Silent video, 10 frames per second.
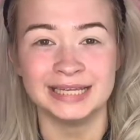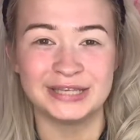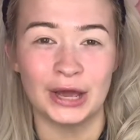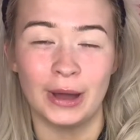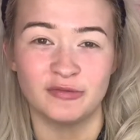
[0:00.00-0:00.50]

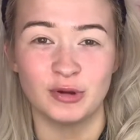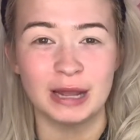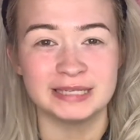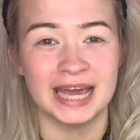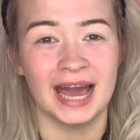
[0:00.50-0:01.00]
So I've
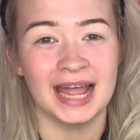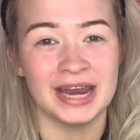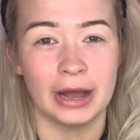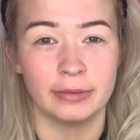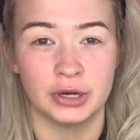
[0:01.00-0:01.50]
prepped the eye and
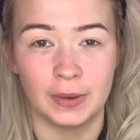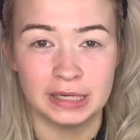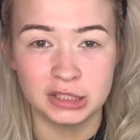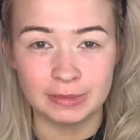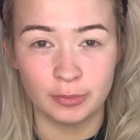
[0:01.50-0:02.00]
now I'm going to go in and
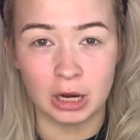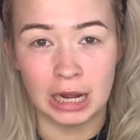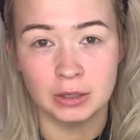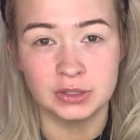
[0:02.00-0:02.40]
do my brows.